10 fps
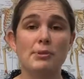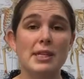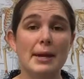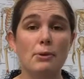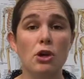
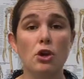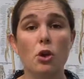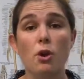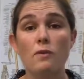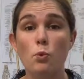Today we're going to
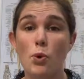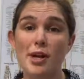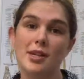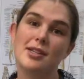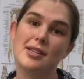go over what
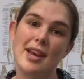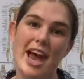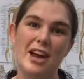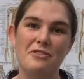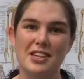it is and
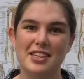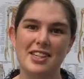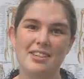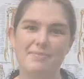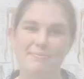how to fix it.